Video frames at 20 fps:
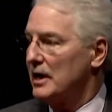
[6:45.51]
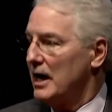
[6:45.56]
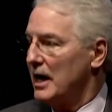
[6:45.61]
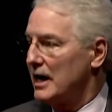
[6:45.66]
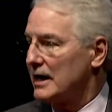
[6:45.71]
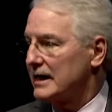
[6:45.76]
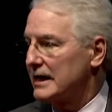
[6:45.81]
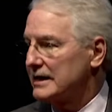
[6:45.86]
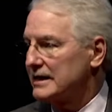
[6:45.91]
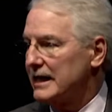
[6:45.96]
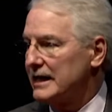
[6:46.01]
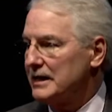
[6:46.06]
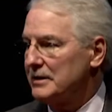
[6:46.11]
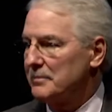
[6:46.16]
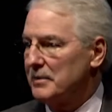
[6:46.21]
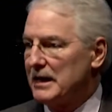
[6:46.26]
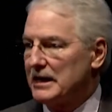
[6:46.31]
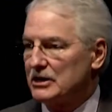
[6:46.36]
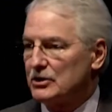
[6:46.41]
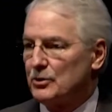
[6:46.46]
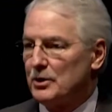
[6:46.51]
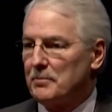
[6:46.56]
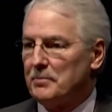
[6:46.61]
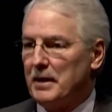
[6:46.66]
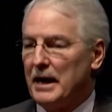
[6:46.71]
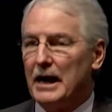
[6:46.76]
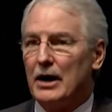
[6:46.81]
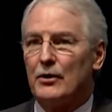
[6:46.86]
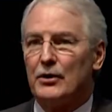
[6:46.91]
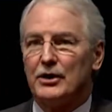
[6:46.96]
Again, getting back to
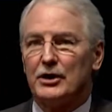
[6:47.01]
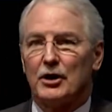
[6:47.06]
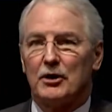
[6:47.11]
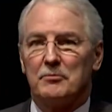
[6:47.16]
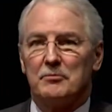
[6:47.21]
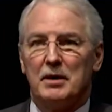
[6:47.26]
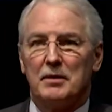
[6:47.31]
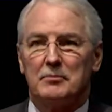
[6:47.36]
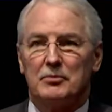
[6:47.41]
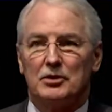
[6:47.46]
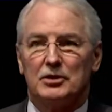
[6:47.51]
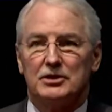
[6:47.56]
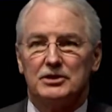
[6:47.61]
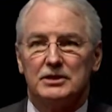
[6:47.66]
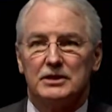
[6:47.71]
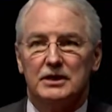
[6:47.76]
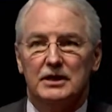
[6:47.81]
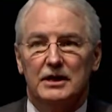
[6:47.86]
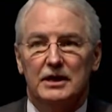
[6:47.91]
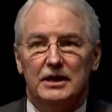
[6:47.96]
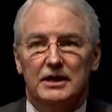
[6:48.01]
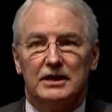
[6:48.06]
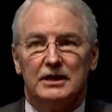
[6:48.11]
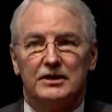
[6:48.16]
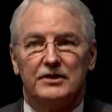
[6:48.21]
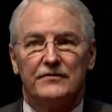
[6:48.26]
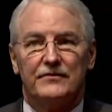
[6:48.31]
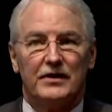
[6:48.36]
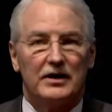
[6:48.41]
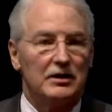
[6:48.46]
empowering our members, the
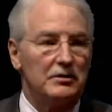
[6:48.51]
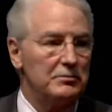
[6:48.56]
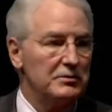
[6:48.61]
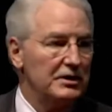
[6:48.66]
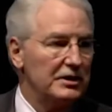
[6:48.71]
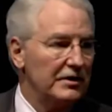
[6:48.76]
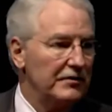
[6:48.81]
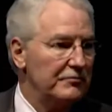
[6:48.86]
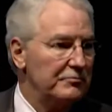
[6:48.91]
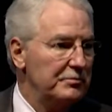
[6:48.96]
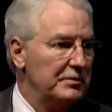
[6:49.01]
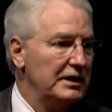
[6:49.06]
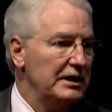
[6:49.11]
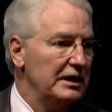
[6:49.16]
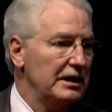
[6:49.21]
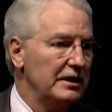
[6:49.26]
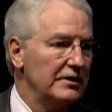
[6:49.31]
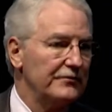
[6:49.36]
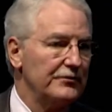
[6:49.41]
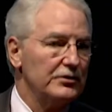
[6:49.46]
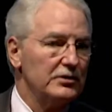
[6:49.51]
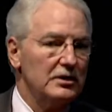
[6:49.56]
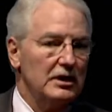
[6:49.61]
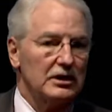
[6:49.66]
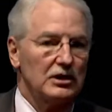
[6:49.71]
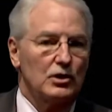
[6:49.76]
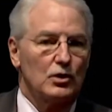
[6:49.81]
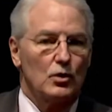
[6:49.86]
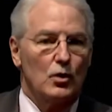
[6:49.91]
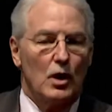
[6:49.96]
development of meaningful
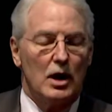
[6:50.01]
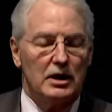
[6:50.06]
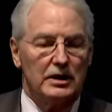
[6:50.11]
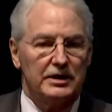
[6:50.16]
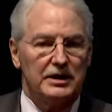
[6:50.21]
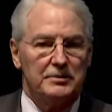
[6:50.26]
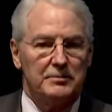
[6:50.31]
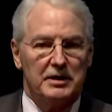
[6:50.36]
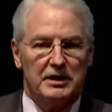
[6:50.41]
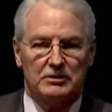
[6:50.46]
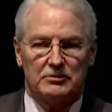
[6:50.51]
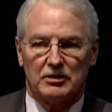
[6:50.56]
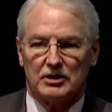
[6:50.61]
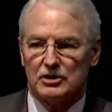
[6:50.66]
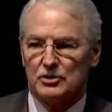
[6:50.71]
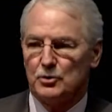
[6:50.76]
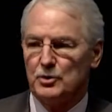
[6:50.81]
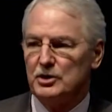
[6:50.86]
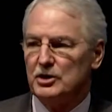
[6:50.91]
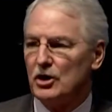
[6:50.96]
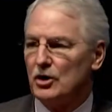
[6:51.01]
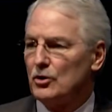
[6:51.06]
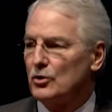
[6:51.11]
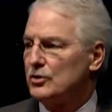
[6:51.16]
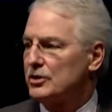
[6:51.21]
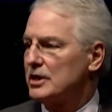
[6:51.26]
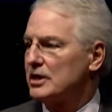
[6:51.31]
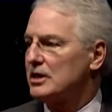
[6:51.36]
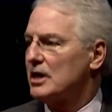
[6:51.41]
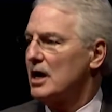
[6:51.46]
and quality metrics. We know
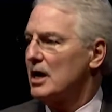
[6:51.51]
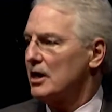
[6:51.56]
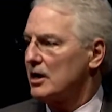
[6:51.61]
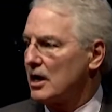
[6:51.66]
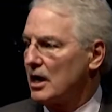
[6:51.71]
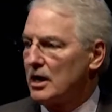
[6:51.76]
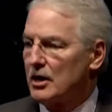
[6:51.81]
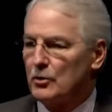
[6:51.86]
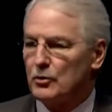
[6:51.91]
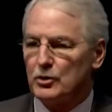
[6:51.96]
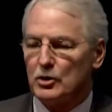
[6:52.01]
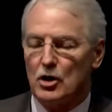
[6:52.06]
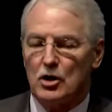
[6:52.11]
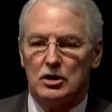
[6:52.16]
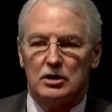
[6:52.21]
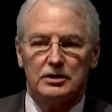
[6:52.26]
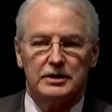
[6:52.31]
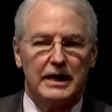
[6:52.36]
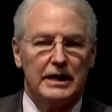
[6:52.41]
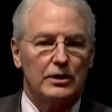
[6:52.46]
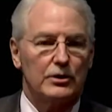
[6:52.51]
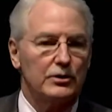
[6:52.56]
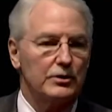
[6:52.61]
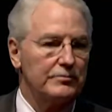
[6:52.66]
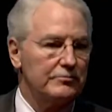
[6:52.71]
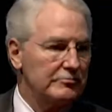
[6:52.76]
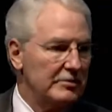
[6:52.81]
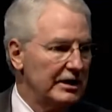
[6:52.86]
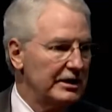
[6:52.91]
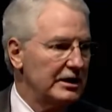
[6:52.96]
that we're all now,
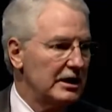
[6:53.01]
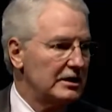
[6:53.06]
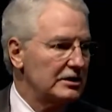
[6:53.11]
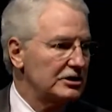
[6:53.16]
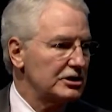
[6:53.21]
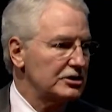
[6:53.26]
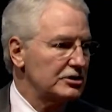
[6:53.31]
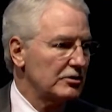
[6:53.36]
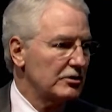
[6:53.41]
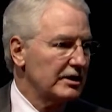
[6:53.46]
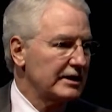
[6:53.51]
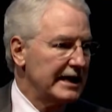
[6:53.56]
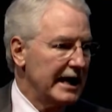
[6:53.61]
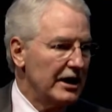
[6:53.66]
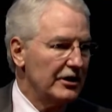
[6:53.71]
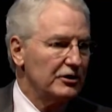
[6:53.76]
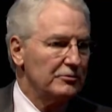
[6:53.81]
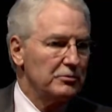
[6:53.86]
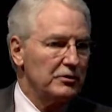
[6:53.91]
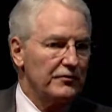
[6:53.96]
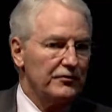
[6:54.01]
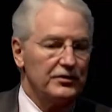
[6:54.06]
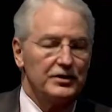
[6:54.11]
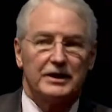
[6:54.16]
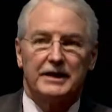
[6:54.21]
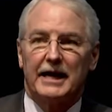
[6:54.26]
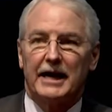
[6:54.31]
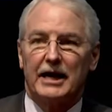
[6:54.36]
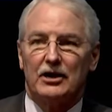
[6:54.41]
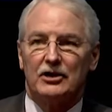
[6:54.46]
radiologists are accountable for the
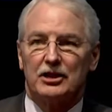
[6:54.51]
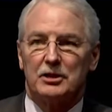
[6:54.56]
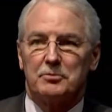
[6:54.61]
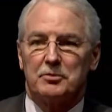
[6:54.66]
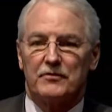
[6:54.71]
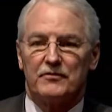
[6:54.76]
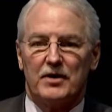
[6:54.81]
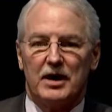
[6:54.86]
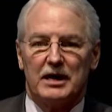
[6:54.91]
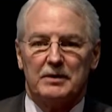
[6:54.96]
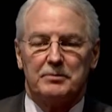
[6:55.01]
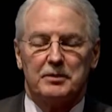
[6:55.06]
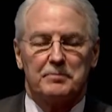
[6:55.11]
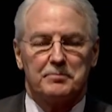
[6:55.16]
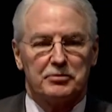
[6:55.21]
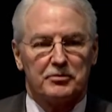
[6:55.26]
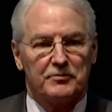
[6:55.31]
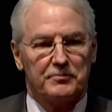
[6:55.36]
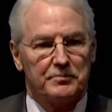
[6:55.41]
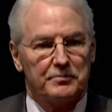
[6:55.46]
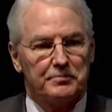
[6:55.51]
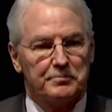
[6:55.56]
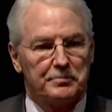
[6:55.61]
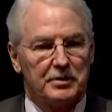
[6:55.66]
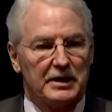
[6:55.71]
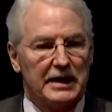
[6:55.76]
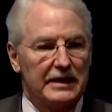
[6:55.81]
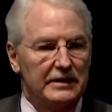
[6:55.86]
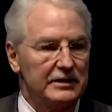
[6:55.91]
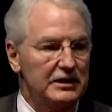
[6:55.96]
care they provide, but
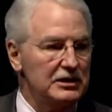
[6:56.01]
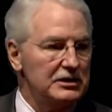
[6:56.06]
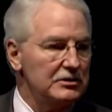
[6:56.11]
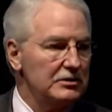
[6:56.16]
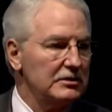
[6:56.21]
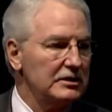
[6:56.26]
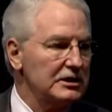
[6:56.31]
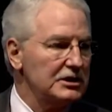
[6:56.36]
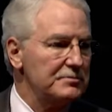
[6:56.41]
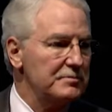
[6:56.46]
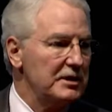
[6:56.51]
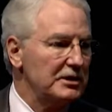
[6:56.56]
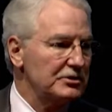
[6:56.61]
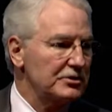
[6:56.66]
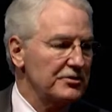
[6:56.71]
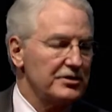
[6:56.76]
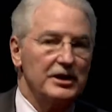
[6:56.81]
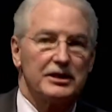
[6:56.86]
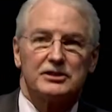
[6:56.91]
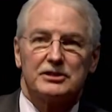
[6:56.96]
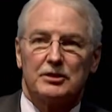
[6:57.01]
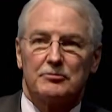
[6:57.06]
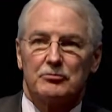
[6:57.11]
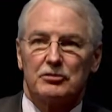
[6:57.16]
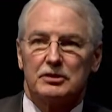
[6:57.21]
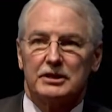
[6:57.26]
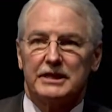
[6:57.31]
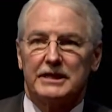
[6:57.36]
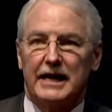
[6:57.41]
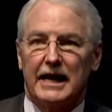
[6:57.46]
let's measure things that
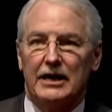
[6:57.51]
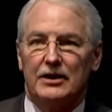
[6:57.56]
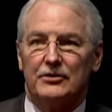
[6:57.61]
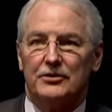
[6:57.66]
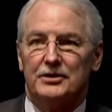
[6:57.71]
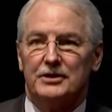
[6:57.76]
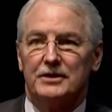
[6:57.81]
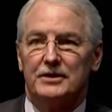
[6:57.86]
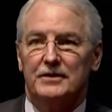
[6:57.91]
really count.